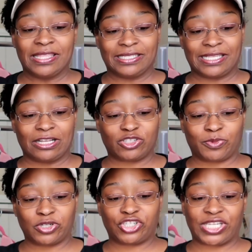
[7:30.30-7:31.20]
The
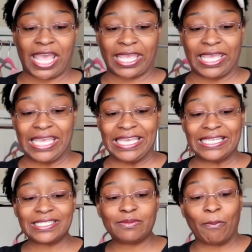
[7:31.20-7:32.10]
Salzburg jacket
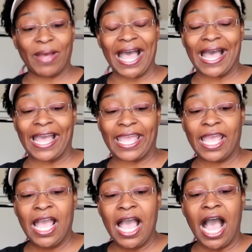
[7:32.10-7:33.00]
is
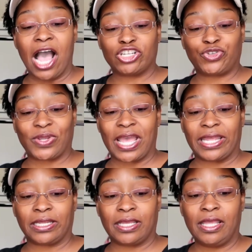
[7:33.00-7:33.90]
by
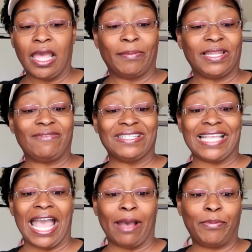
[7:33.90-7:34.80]
Adriana, I believe
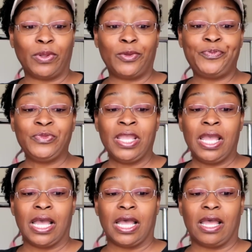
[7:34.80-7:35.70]
it's Apple.
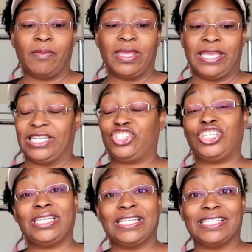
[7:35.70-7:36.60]
And
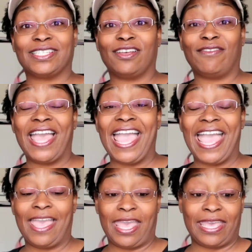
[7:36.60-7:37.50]
she is a
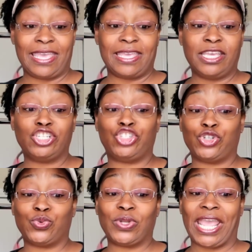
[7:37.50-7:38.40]
Hey
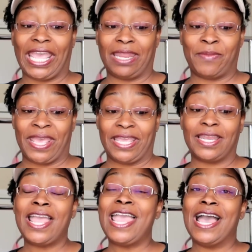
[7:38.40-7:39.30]
June
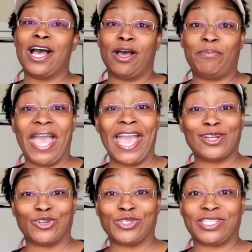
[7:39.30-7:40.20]
Handmade
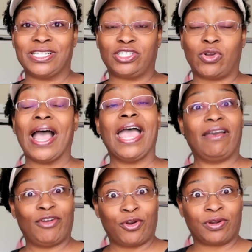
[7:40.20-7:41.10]
patterns. And so I
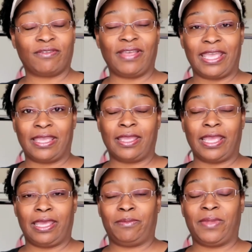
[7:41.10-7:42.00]
have heard of Hey
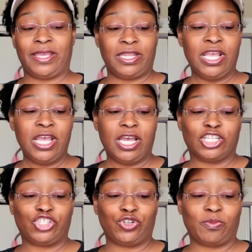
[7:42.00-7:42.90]
Handmade
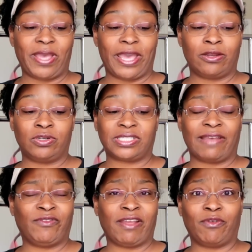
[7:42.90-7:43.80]
June patterns.
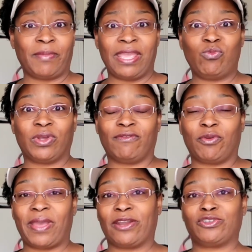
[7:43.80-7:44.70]
I've never made one of
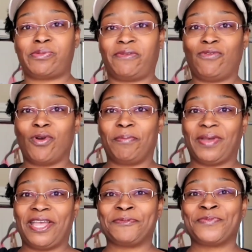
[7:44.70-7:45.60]
her patterns before,
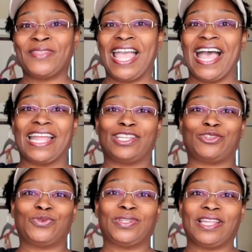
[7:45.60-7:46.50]
but I
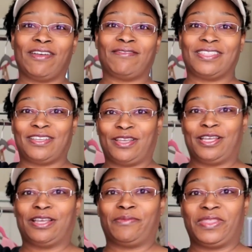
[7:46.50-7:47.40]
do love
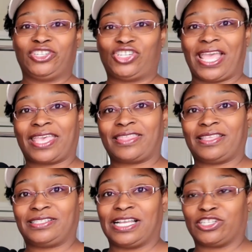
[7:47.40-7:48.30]
the jacket,
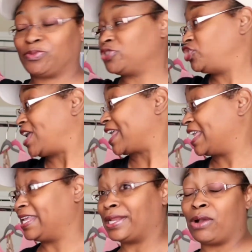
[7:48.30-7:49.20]
the Salzburg
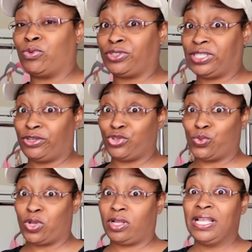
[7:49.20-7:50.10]
jacket. And I will tell
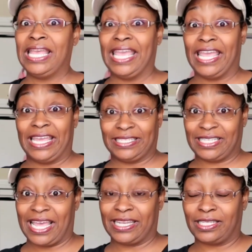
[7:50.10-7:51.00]
you all, it
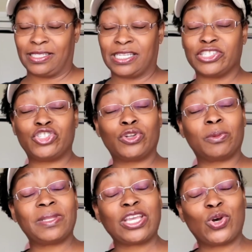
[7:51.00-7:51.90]
has gotten
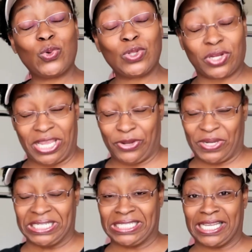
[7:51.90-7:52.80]
considerably cooler here
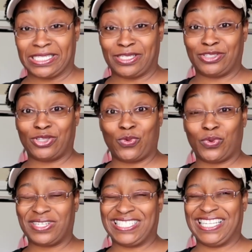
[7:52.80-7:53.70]
in Texas. So
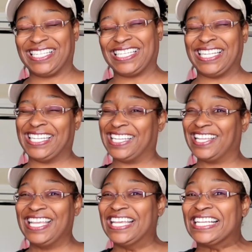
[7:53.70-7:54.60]
we're sitting in
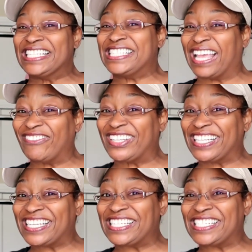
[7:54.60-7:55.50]
the
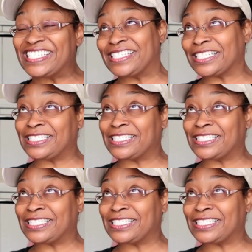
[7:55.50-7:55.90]
70s.